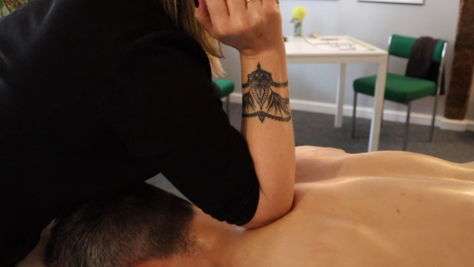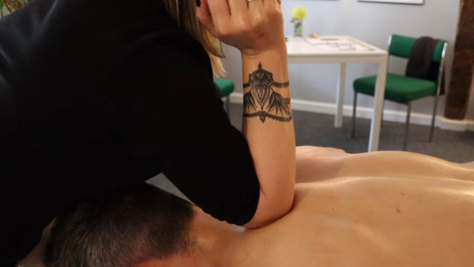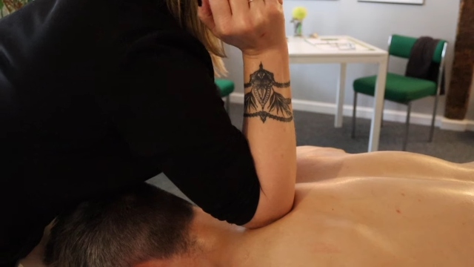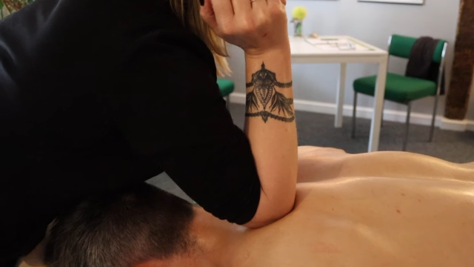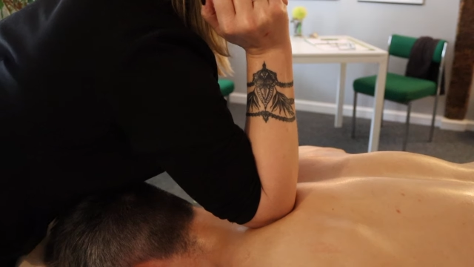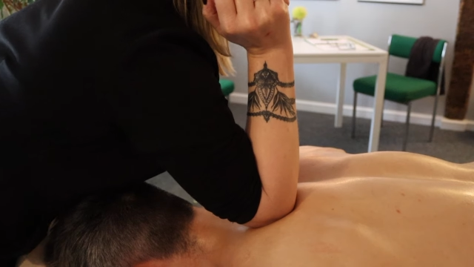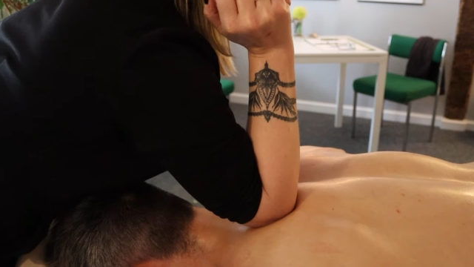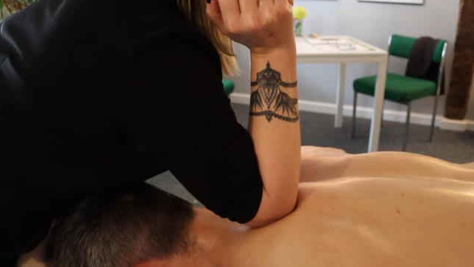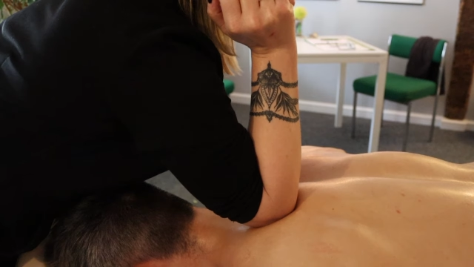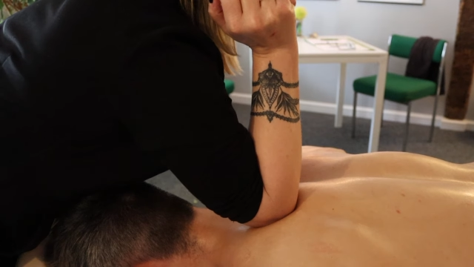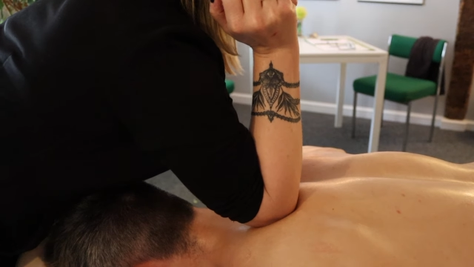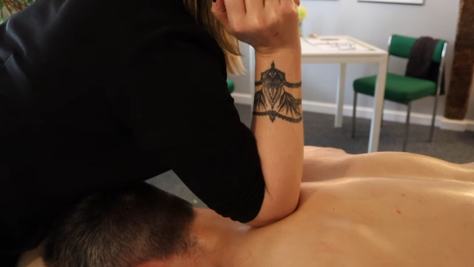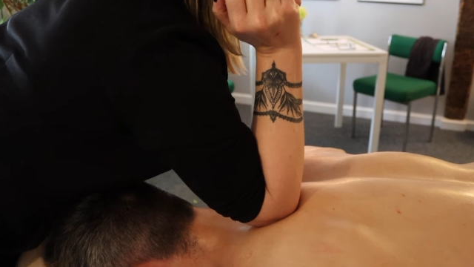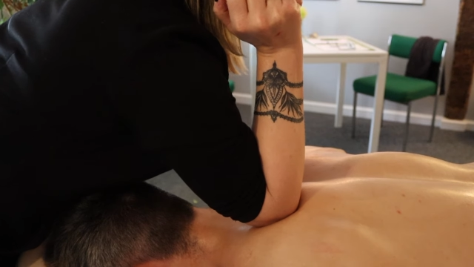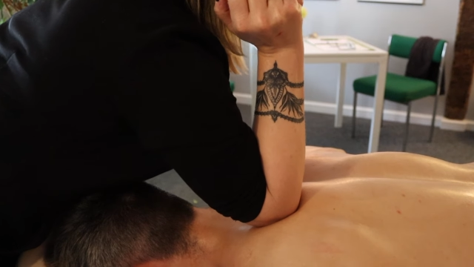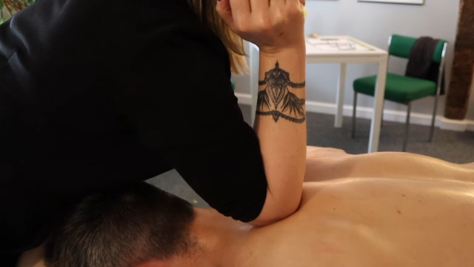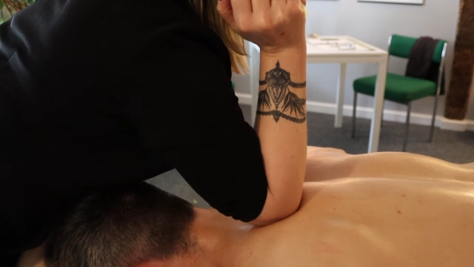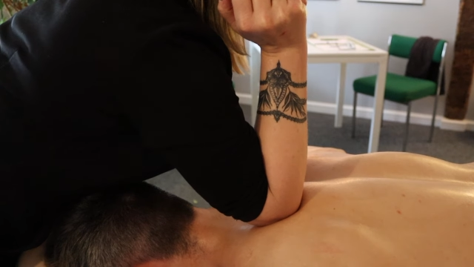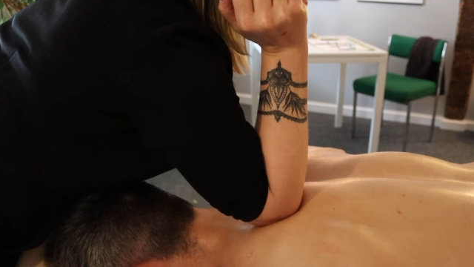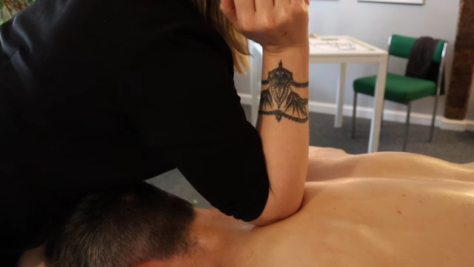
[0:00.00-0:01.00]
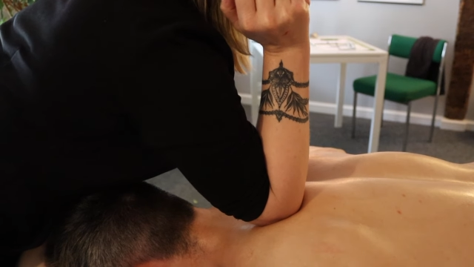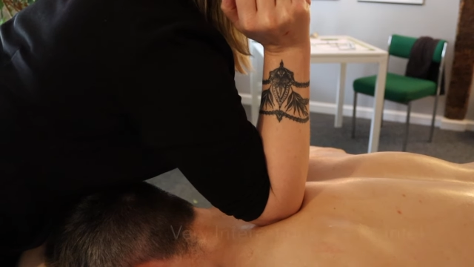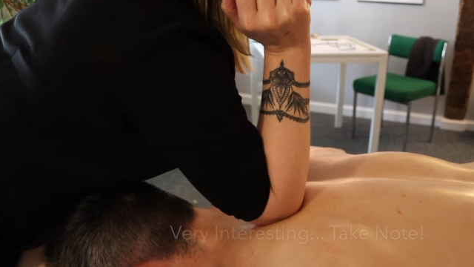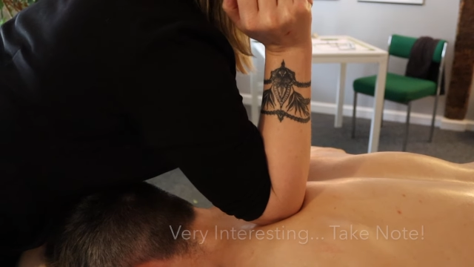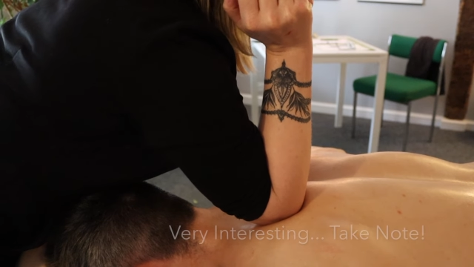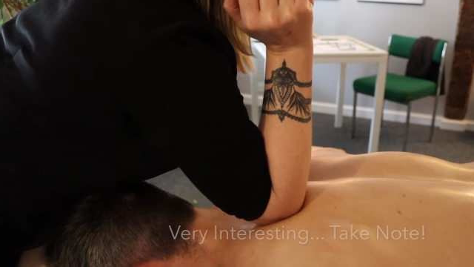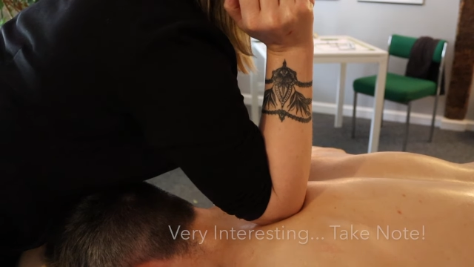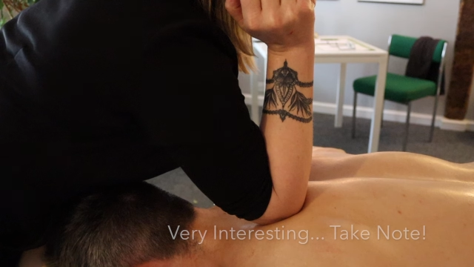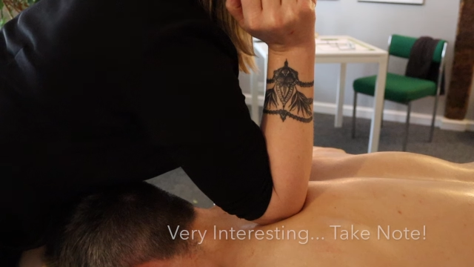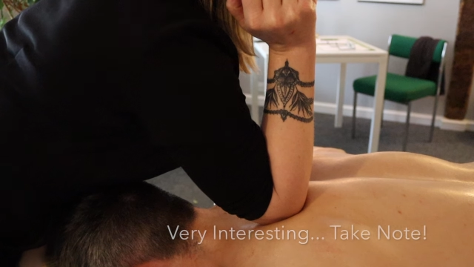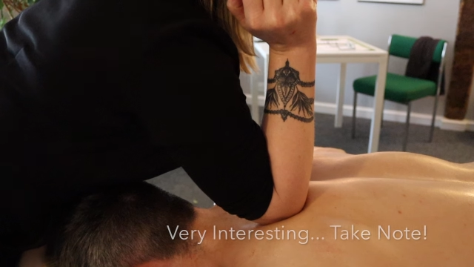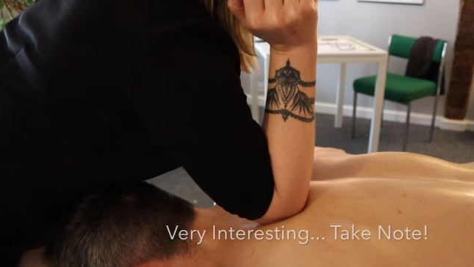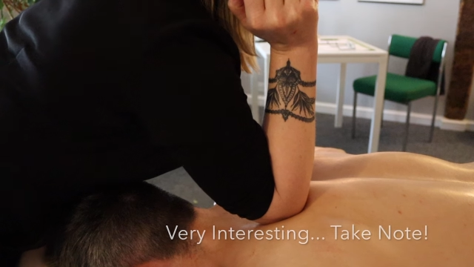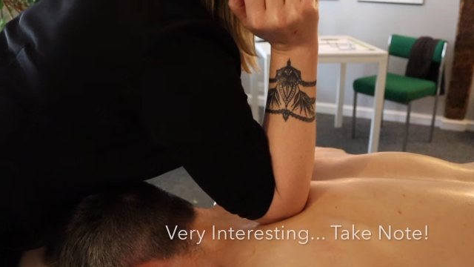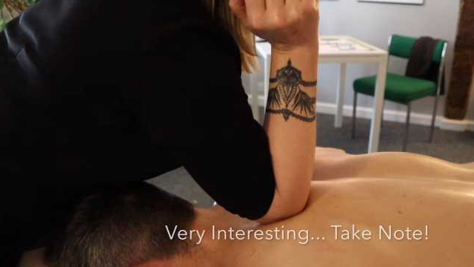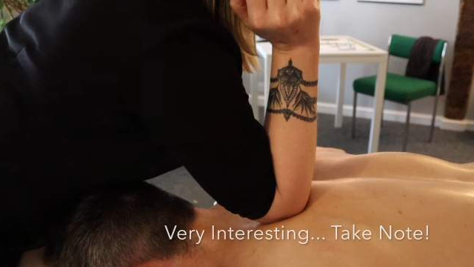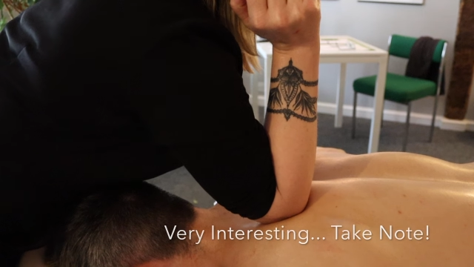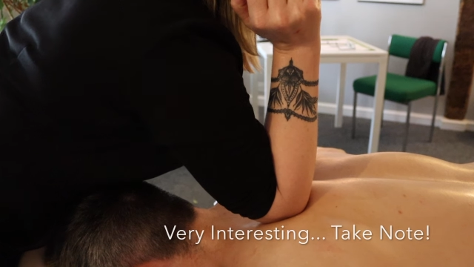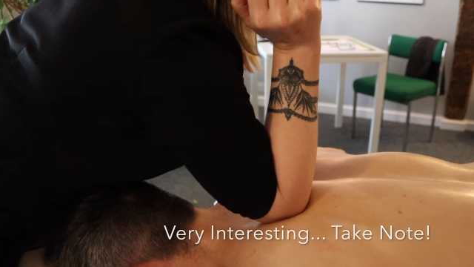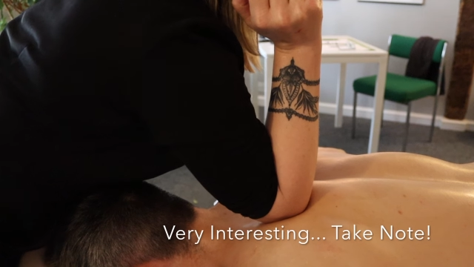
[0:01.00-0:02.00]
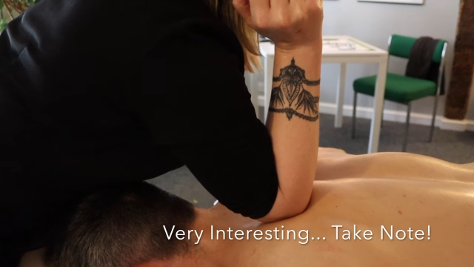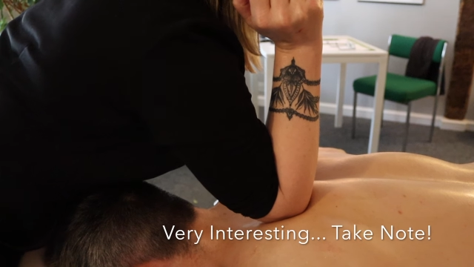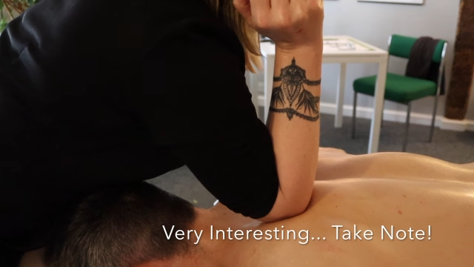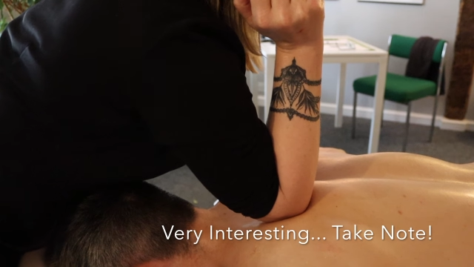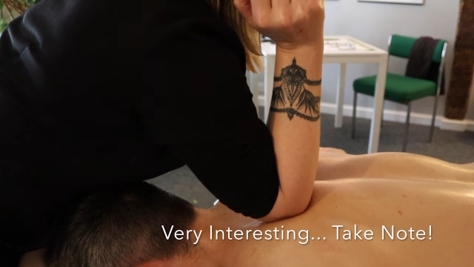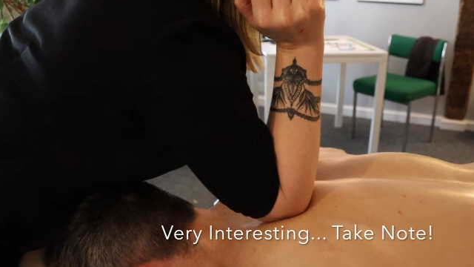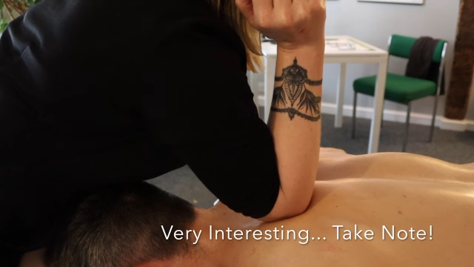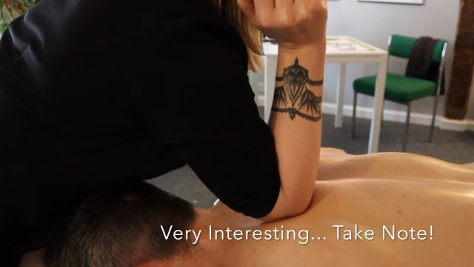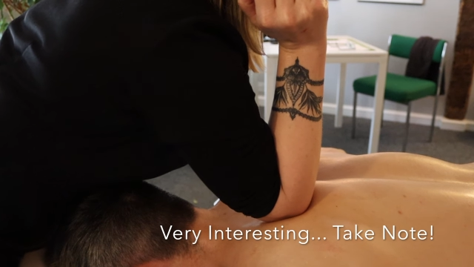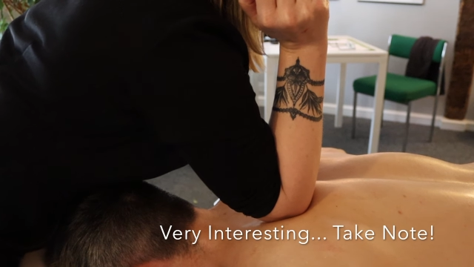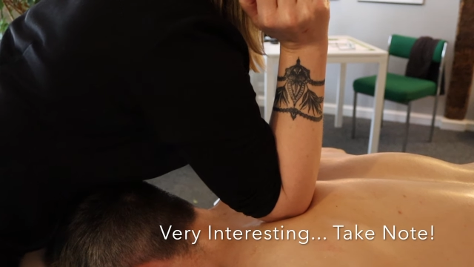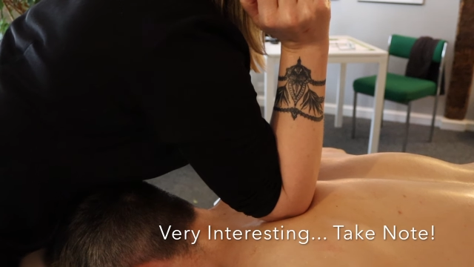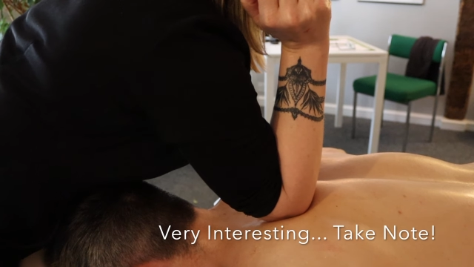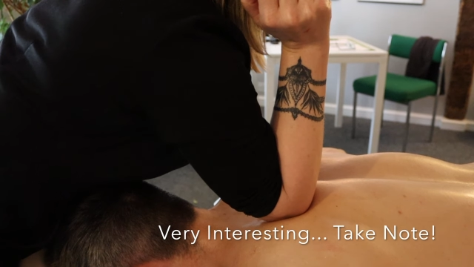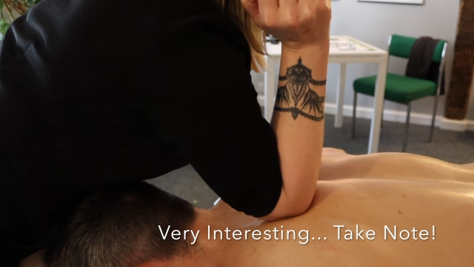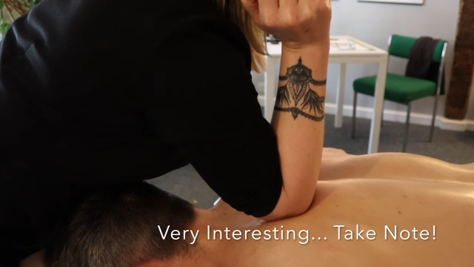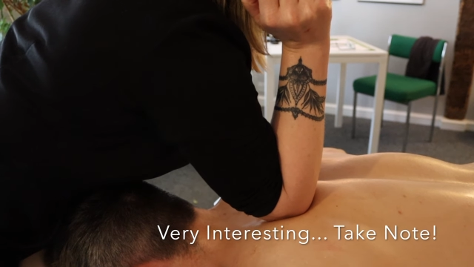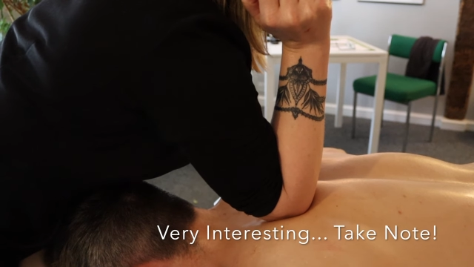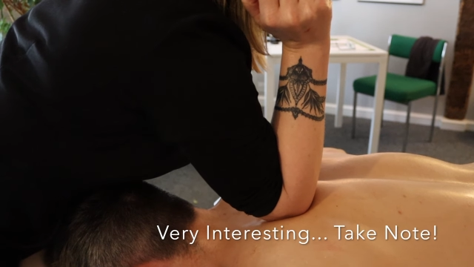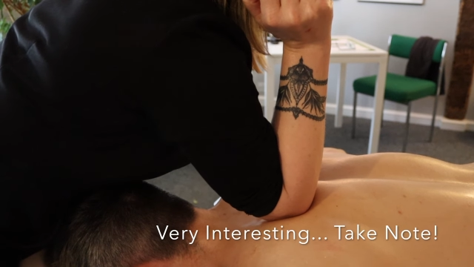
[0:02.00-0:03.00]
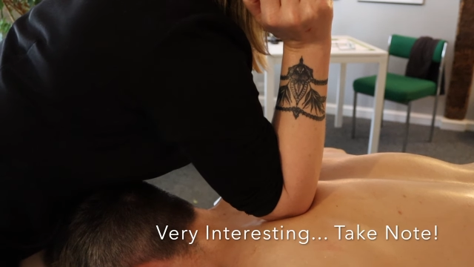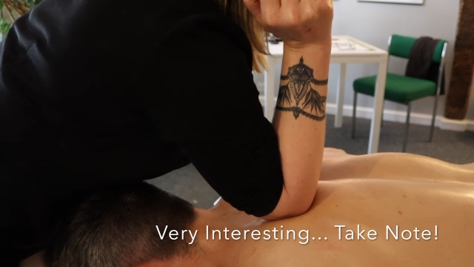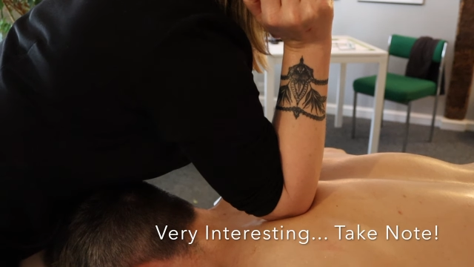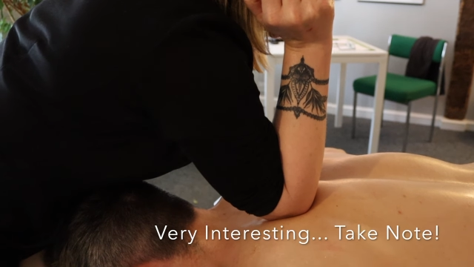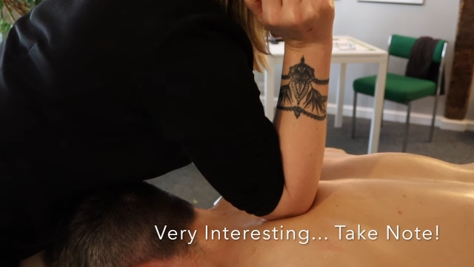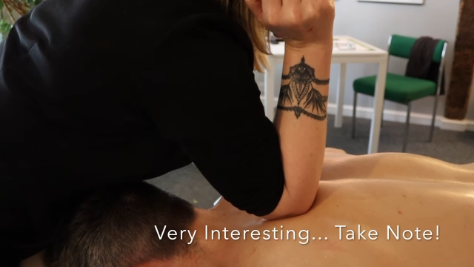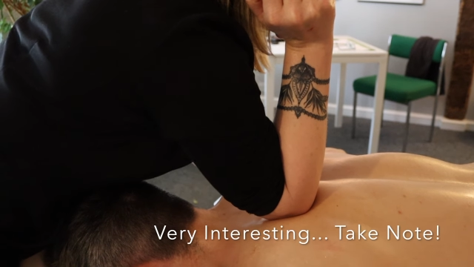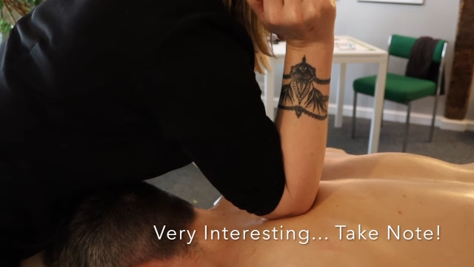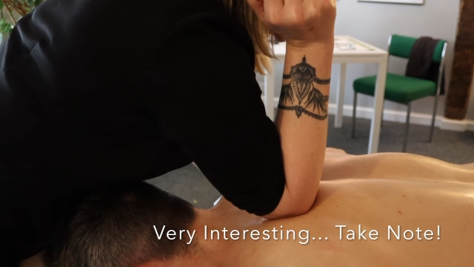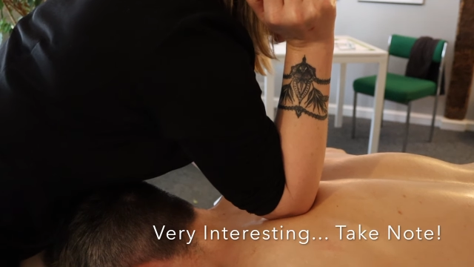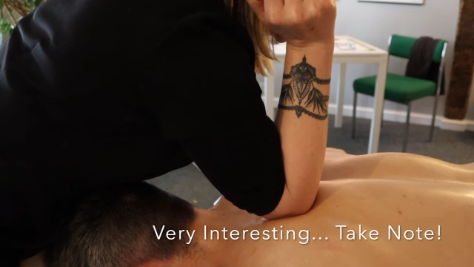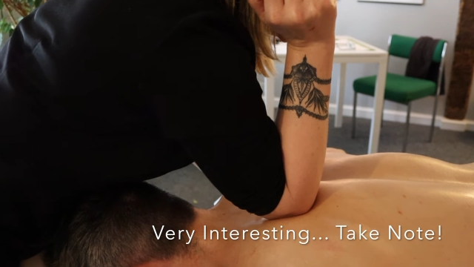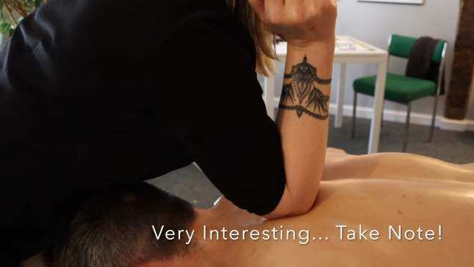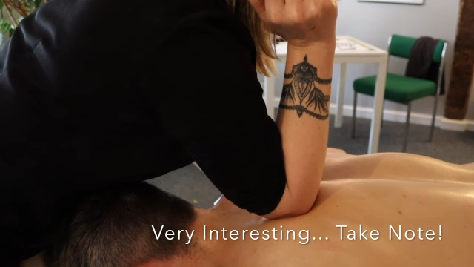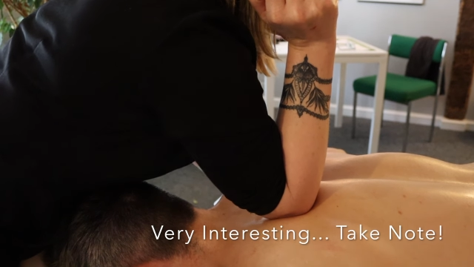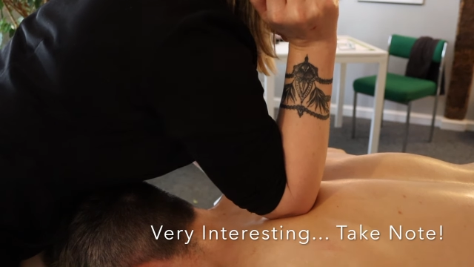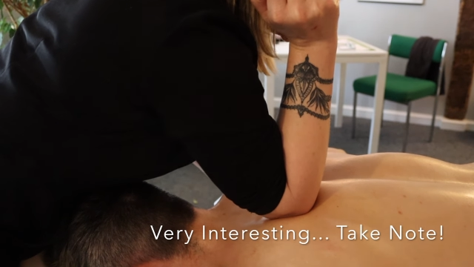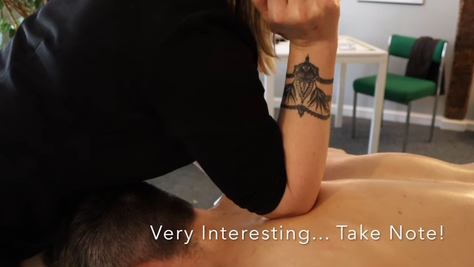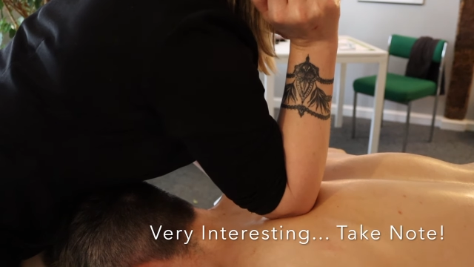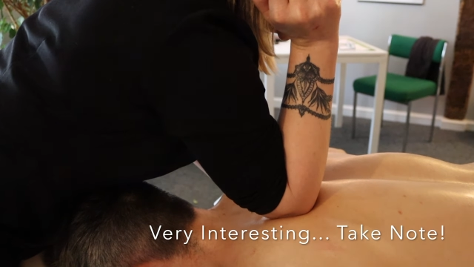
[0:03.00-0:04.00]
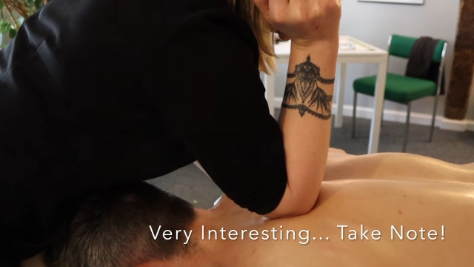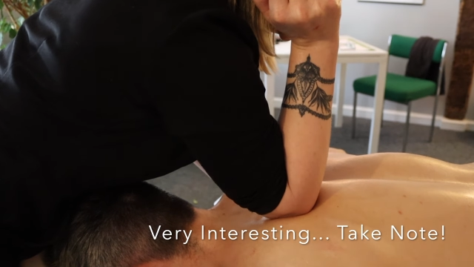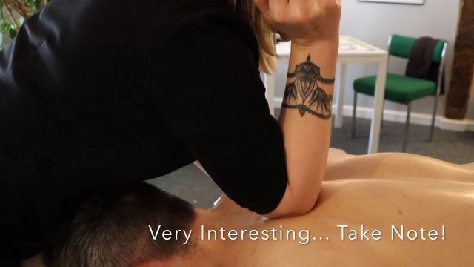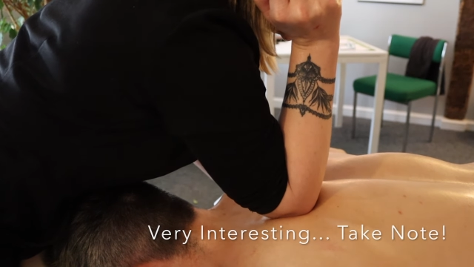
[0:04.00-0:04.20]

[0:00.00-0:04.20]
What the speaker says: No face is visible, so there are no lips to read.